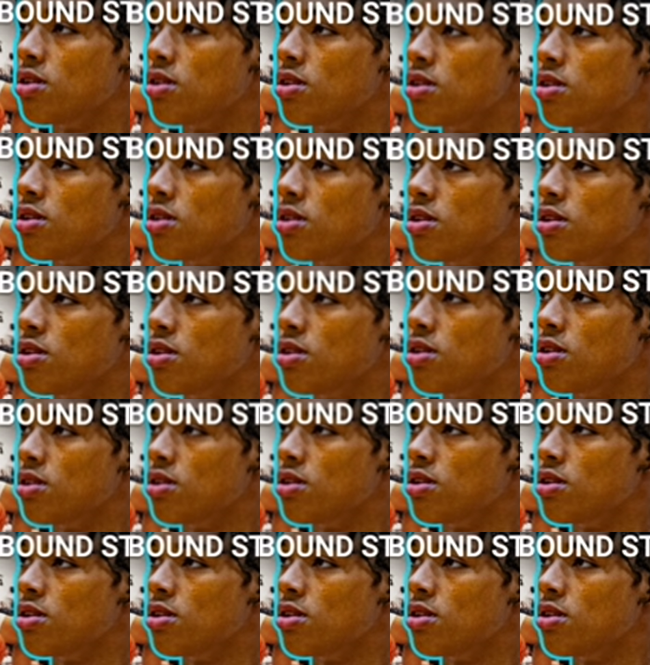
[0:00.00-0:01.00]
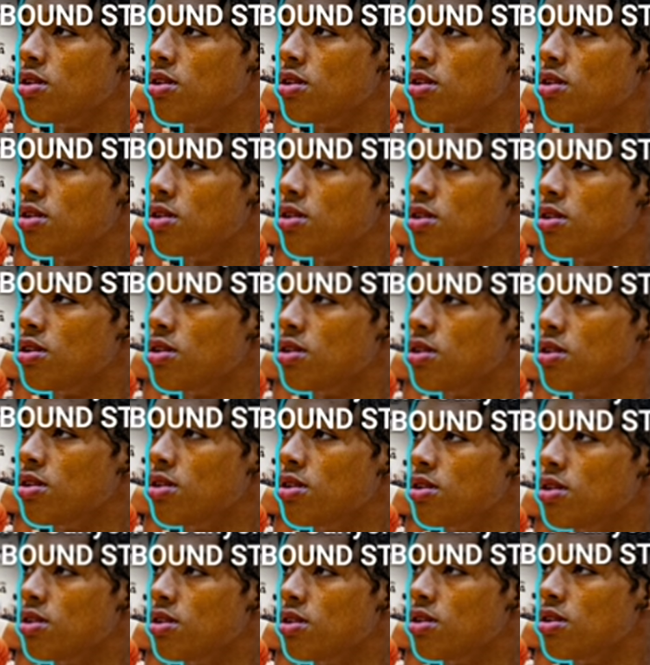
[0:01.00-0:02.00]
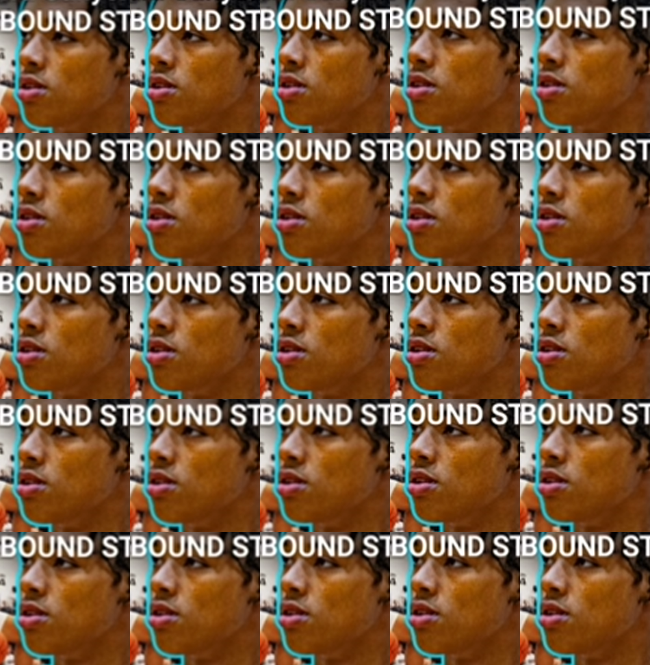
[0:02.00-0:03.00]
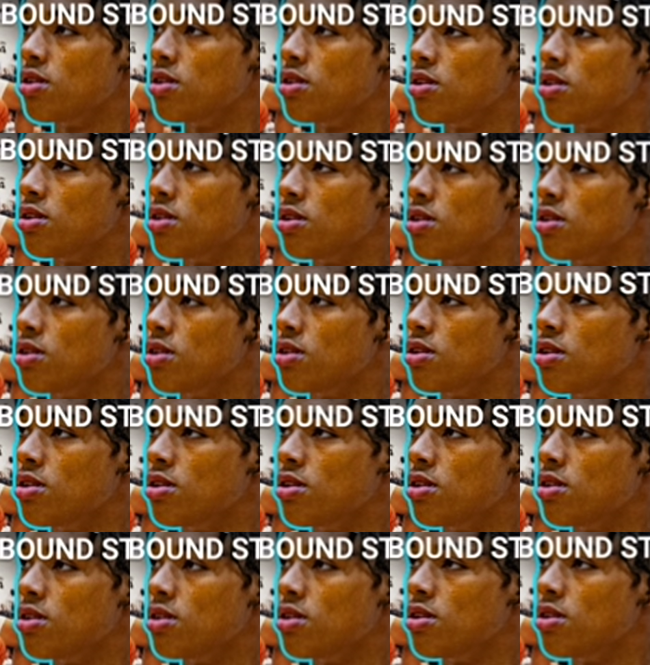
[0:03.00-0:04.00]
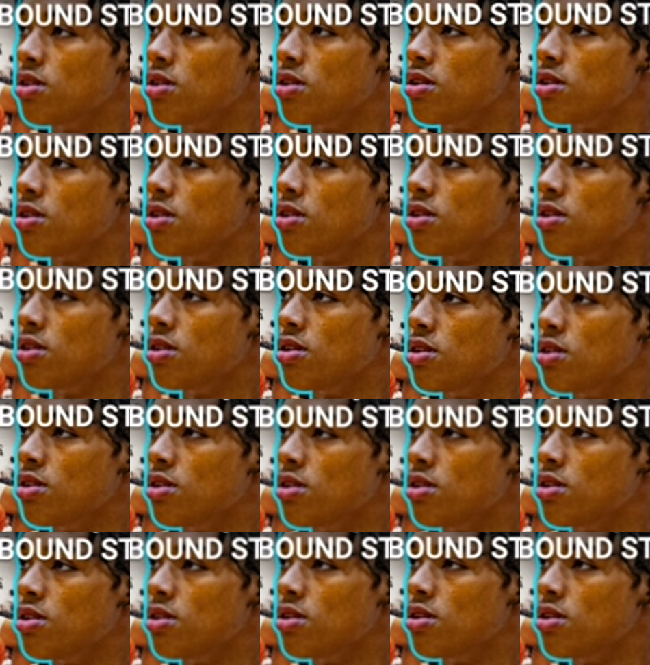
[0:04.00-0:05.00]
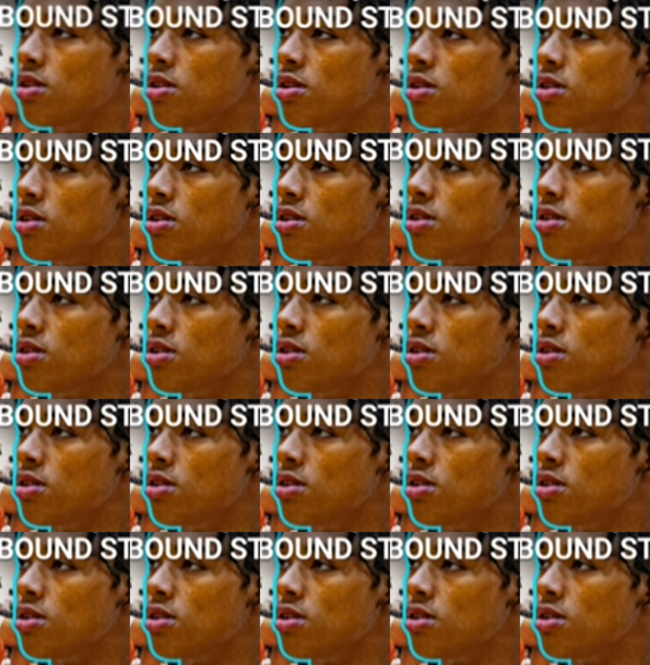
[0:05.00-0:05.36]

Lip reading: (silent)